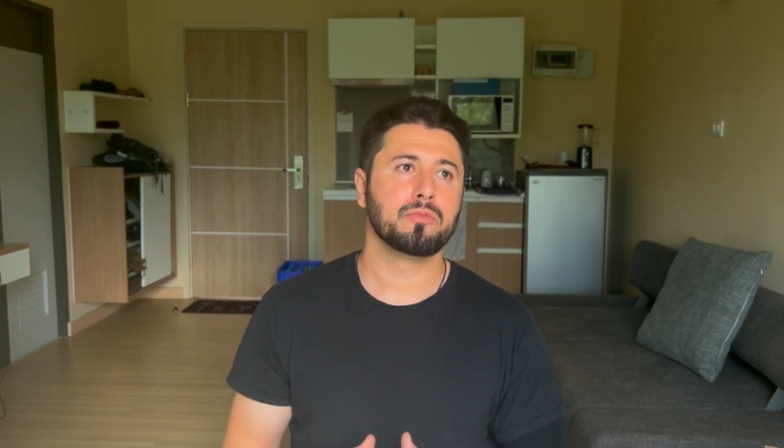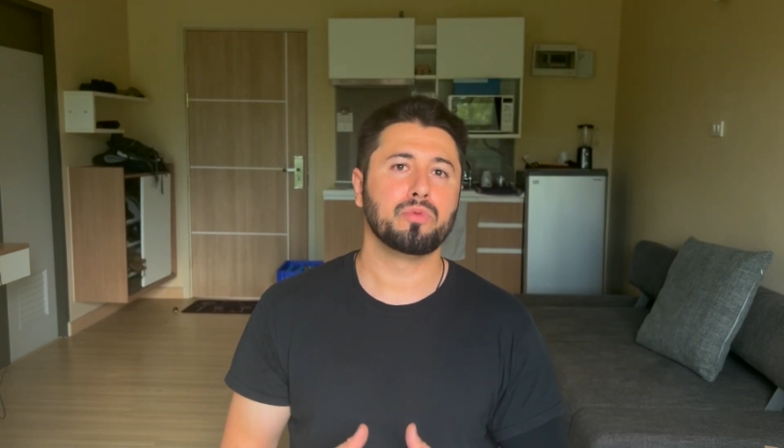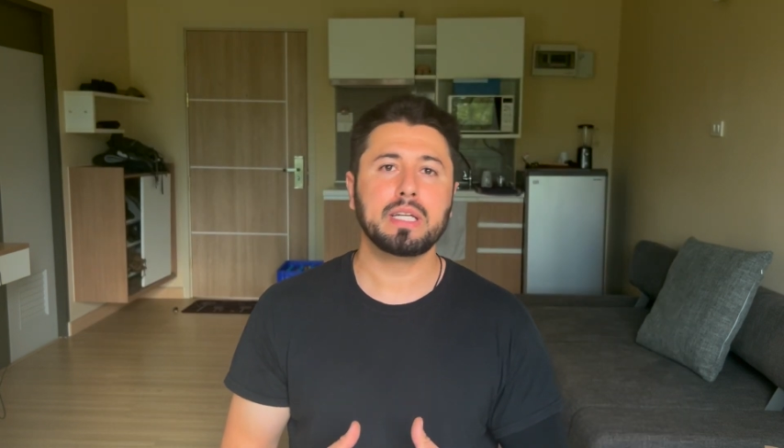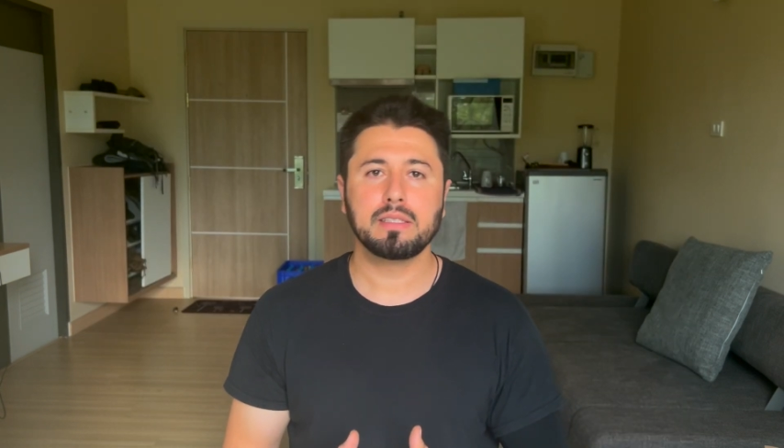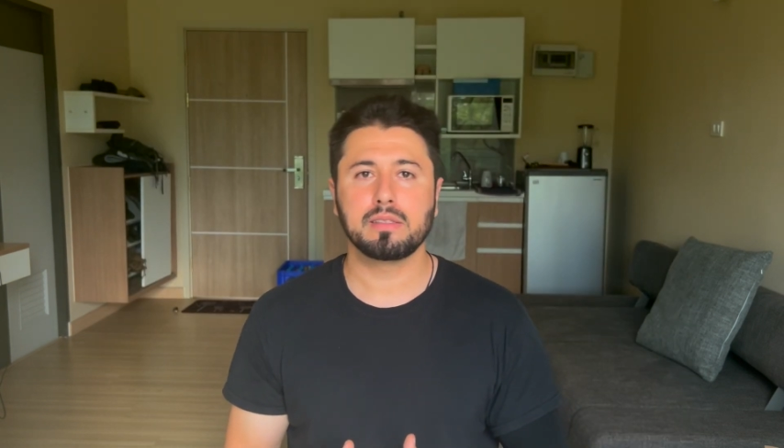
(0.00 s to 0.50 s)

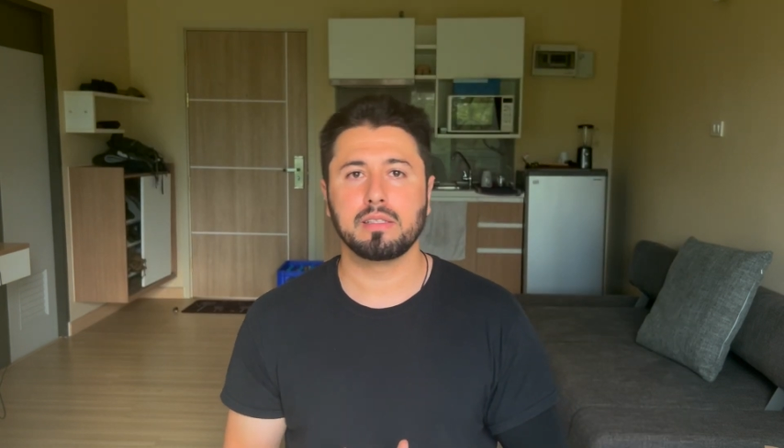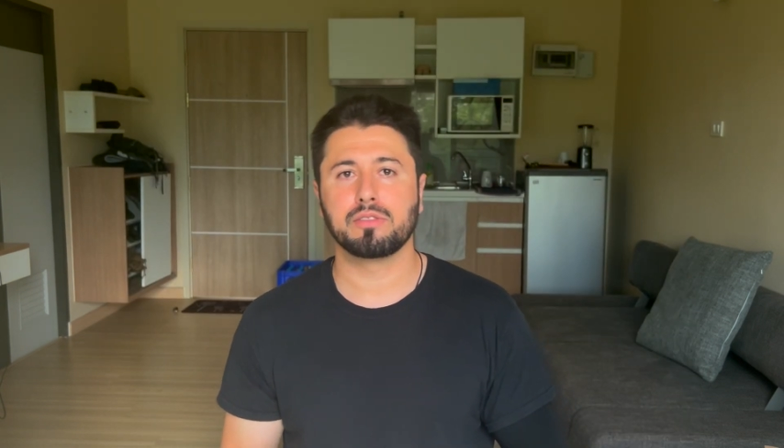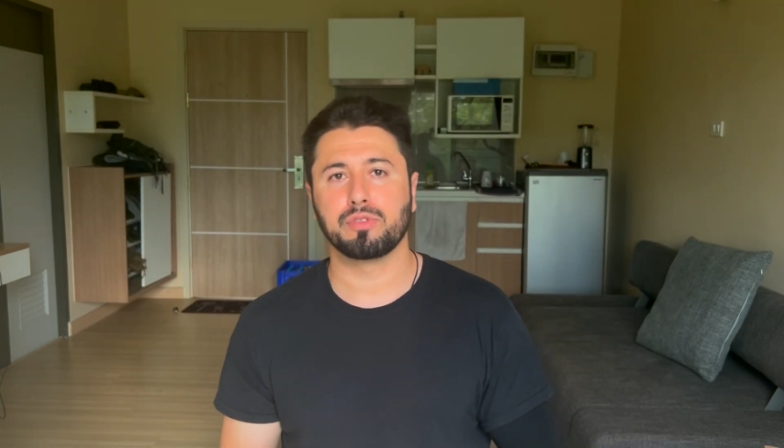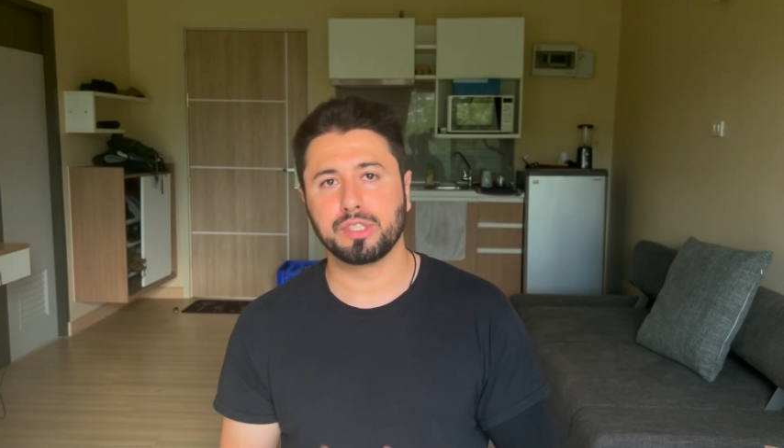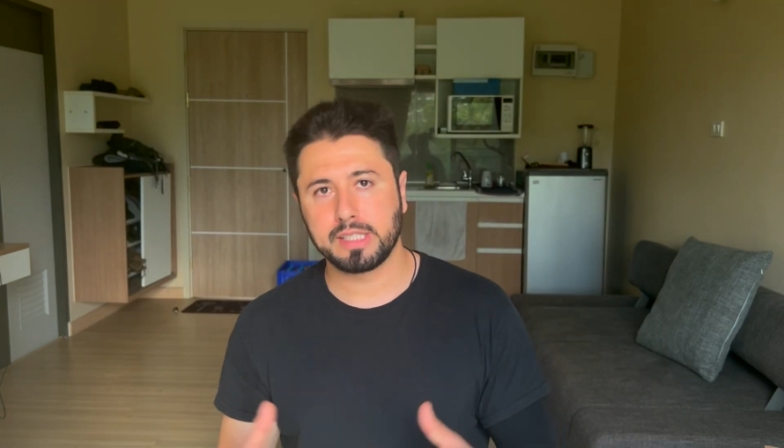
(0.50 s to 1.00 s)
reasons
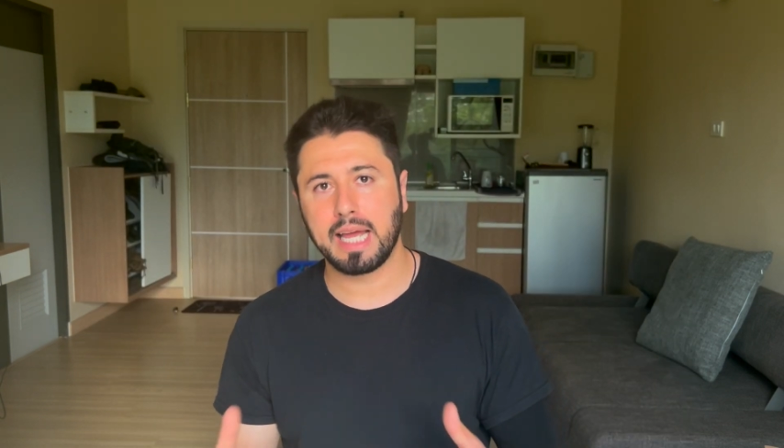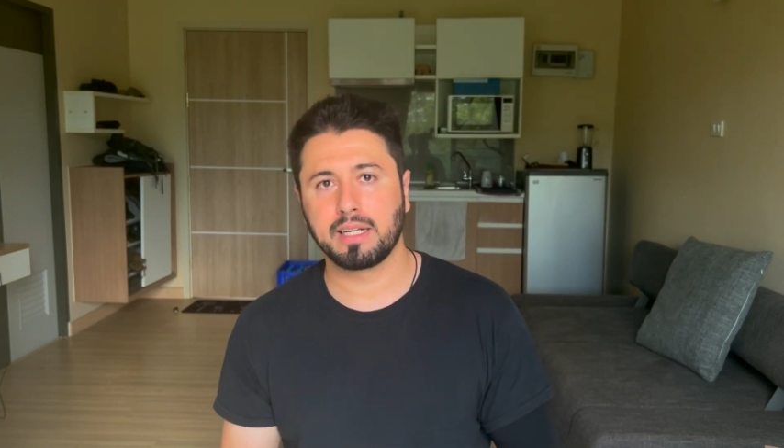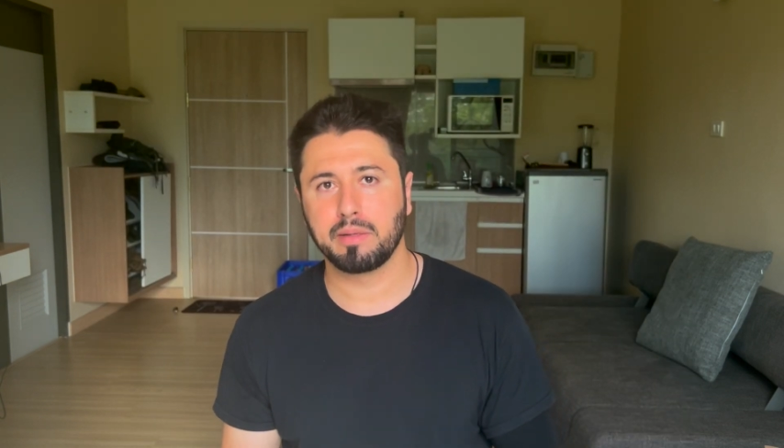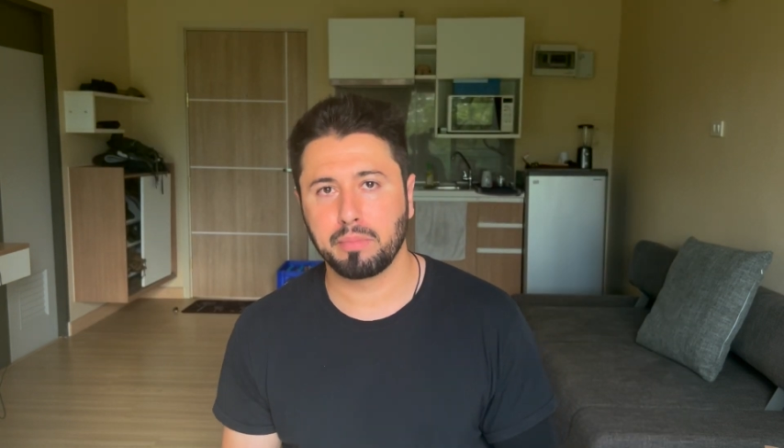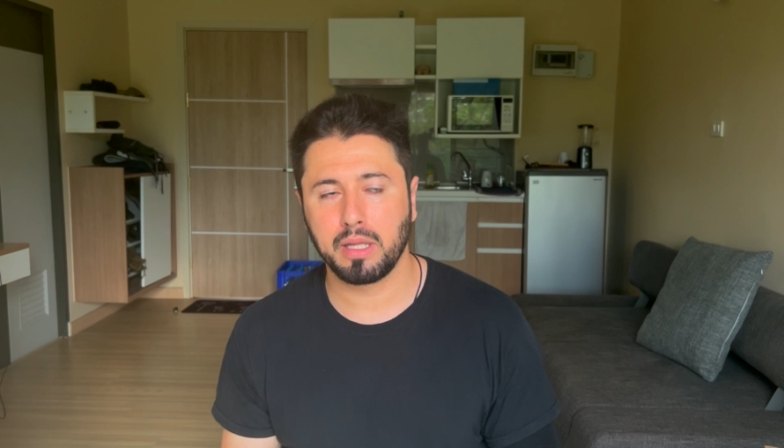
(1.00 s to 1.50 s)
for
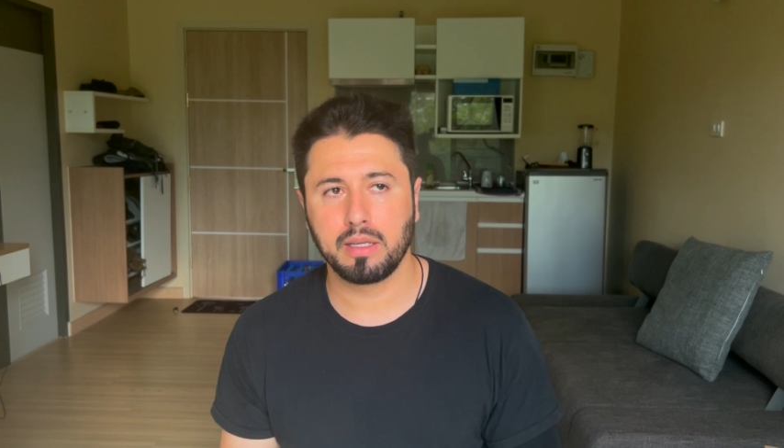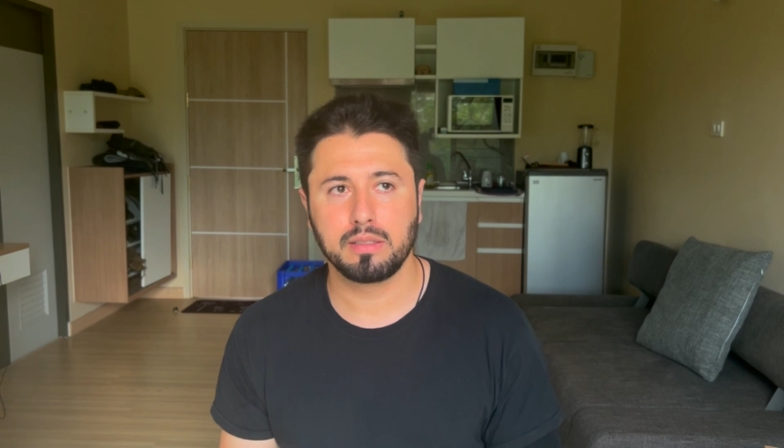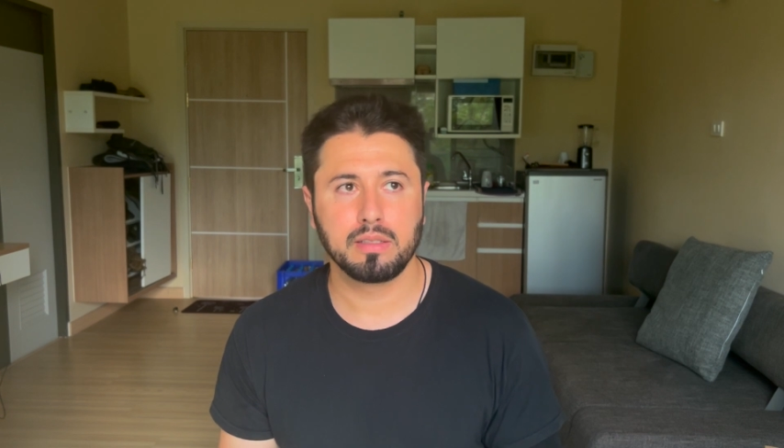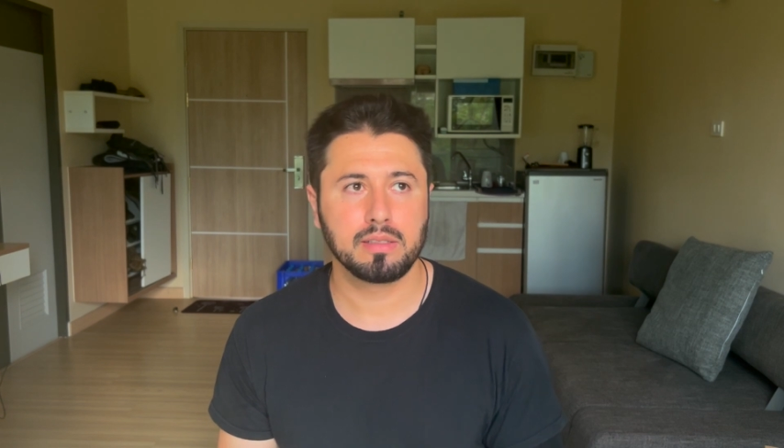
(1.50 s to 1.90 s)
stagnant blood,